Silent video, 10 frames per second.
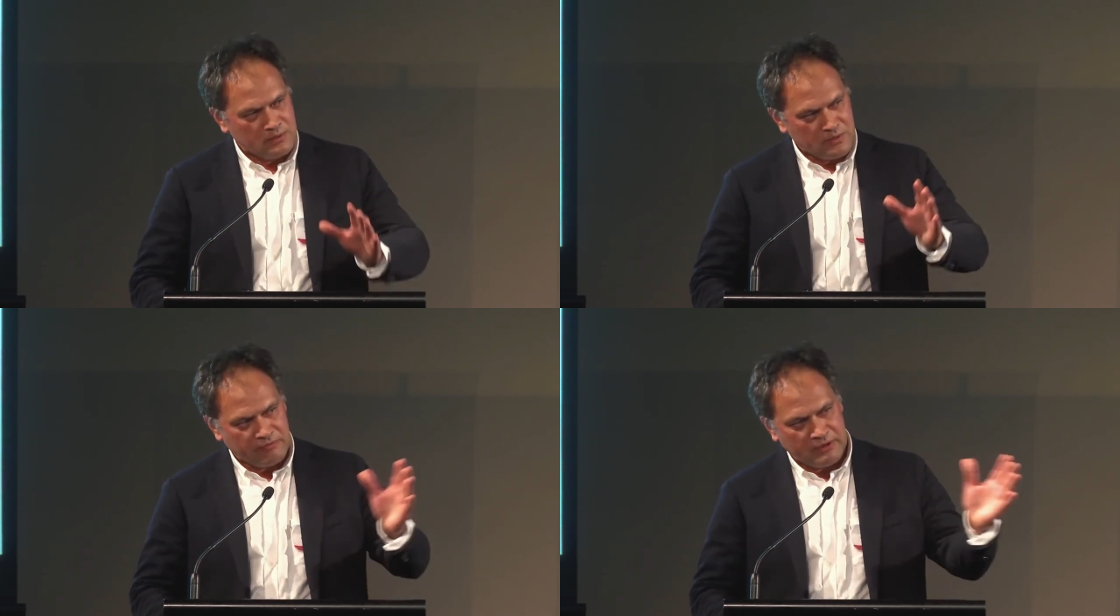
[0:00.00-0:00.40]

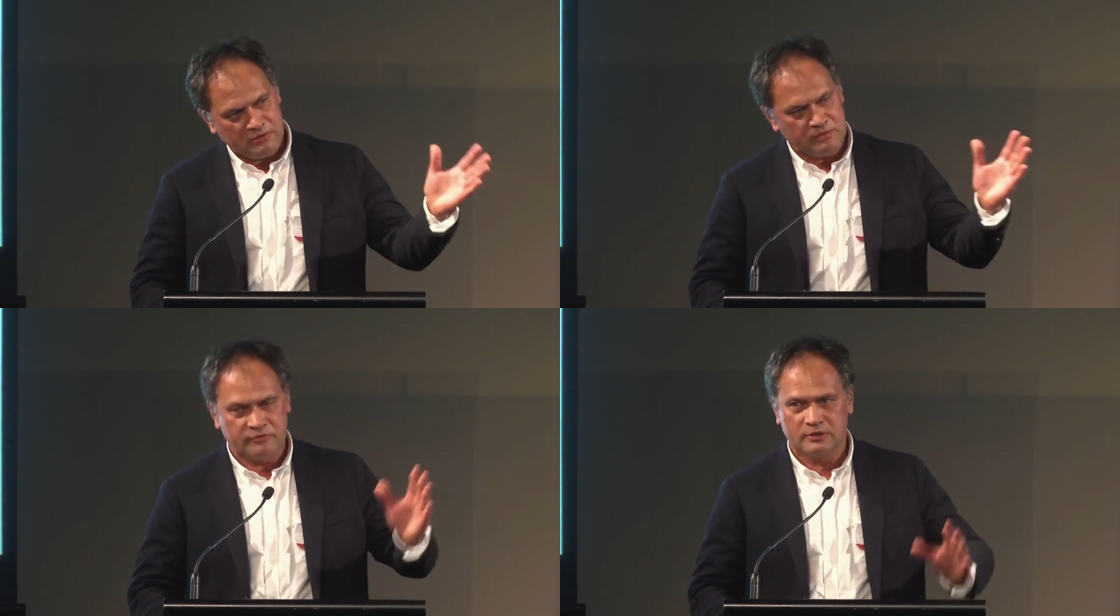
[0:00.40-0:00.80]
We have
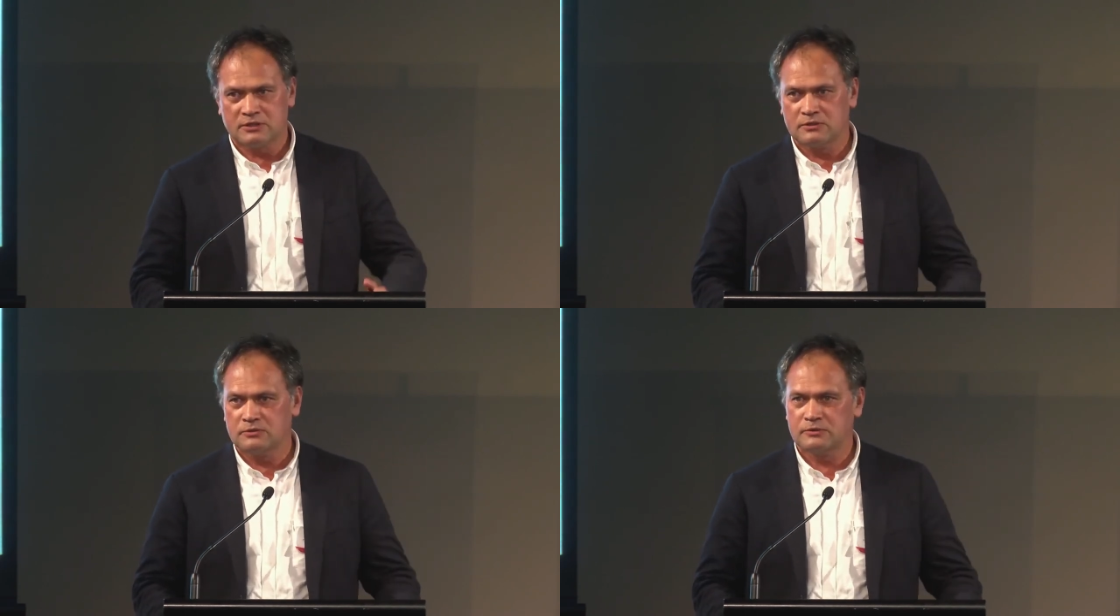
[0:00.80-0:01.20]
health
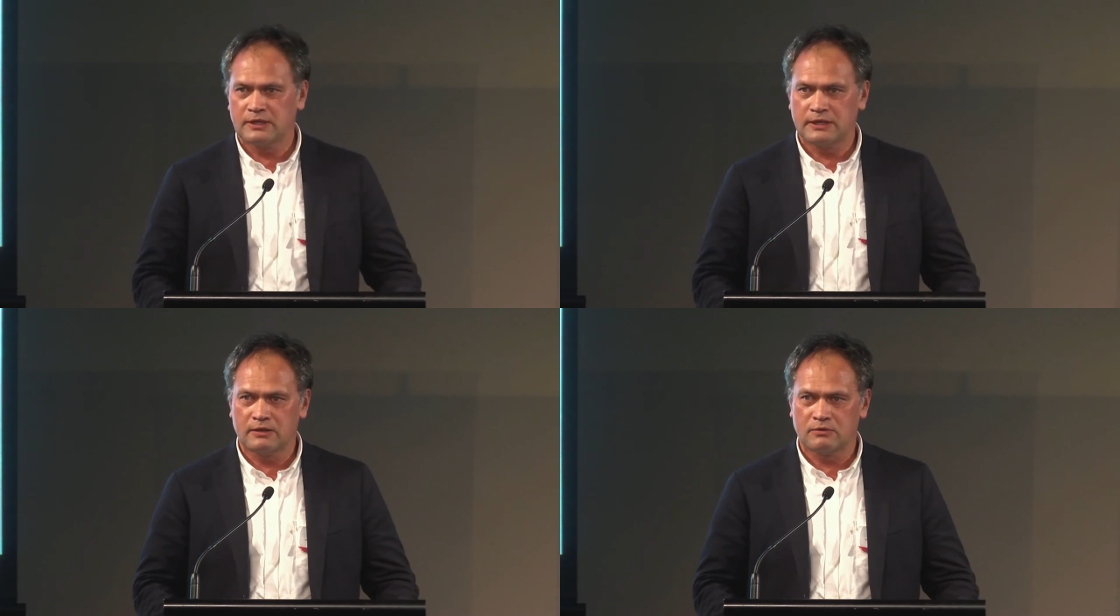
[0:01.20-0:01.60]
professionals
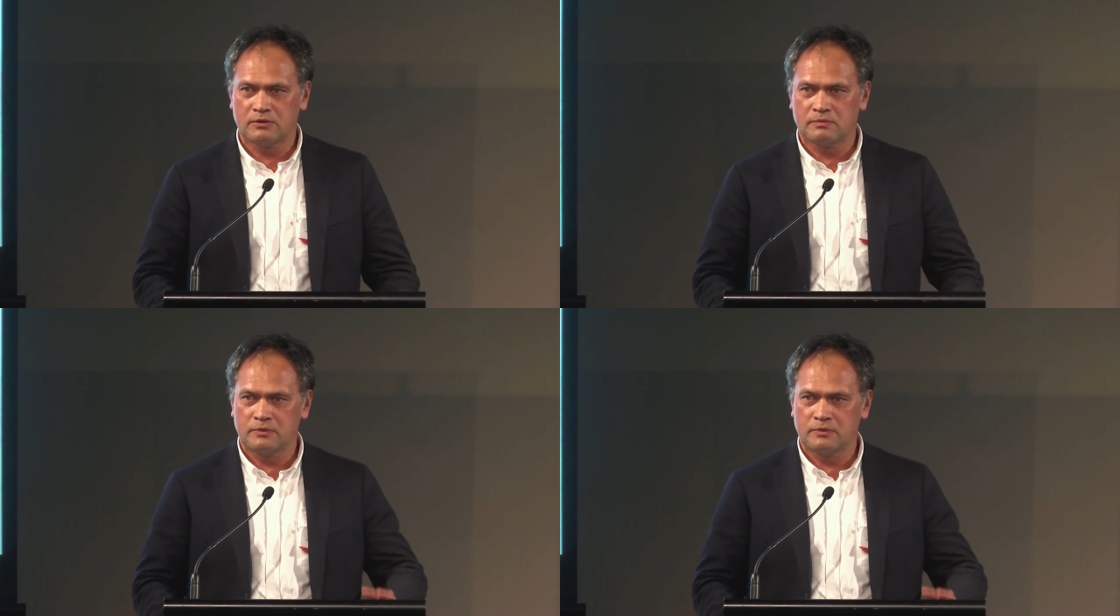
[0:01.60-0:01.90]
in our group.